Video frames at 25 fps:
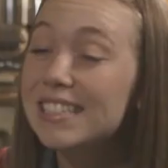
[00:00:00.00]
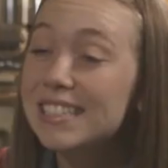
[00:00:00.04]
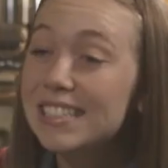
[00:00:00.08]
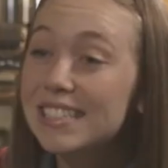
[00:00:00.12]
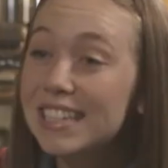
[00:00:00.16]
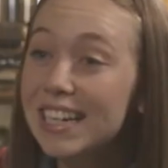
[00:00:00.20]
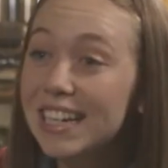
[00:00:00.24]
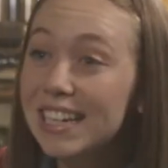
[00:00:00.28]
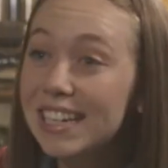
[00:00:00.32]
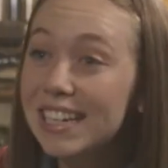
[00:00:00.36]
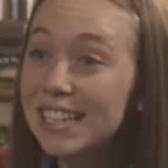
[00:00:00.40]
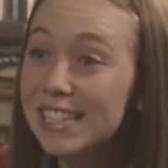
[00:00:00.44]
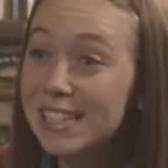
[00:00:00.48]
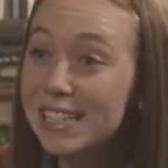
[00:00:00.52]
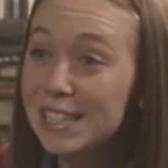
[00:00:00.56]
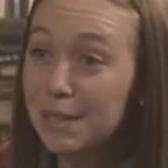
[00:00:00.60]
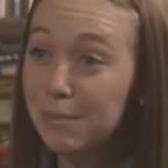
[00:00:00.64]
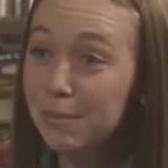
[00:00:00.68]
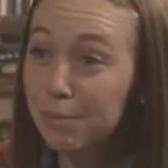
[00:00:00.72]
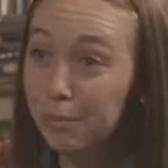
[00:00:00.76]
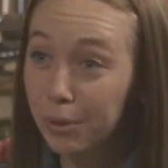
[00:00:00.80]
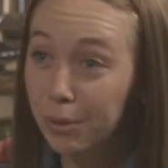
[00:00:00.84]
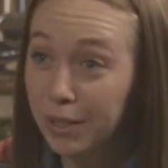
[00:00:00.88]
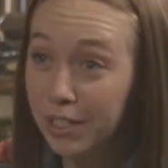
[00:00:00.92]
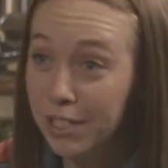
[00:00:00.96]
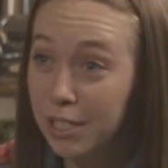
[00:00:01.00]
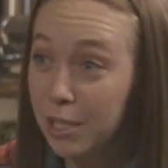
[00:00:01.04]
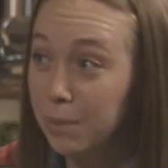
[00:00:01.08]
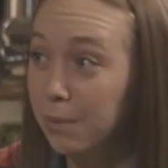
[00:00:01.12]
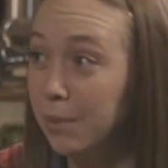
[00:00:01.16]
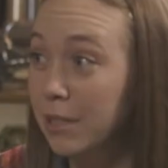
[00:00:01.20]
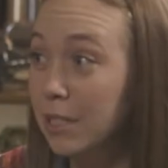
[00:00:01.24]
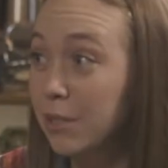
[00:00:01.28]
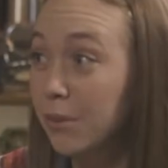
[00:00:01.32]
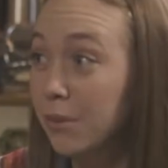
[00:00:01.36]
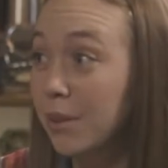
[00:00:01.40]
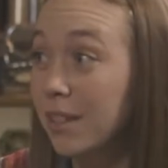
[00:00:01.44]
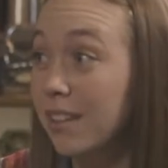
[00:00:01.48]
Data is the bridge
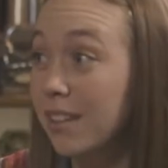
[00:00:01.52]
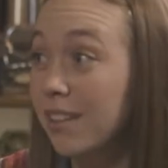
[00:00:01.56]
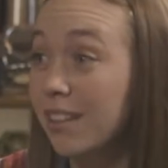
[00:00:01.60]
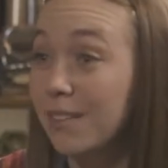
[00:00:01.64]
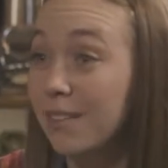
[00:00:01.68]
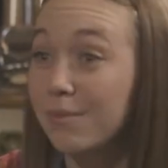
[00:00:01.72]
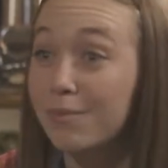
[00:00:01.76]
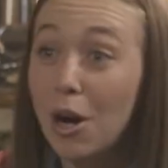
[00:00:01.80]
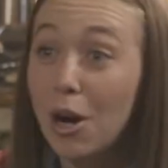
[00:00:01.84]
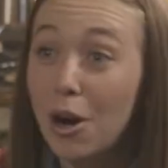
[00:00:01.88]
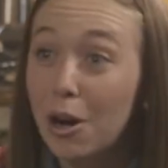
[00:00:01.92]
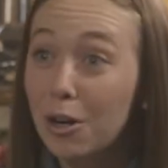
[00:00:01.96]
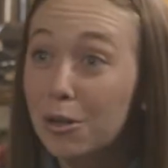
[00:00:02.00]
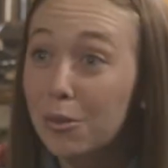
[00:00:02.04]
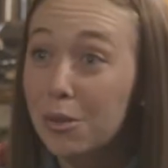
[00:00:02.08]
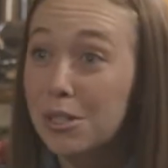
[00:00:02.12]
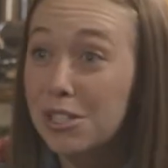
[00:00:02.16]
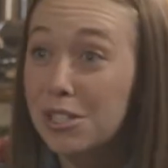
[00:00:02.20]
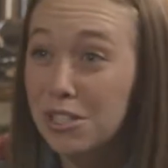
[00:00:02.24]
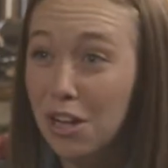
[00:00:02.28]
between the hardware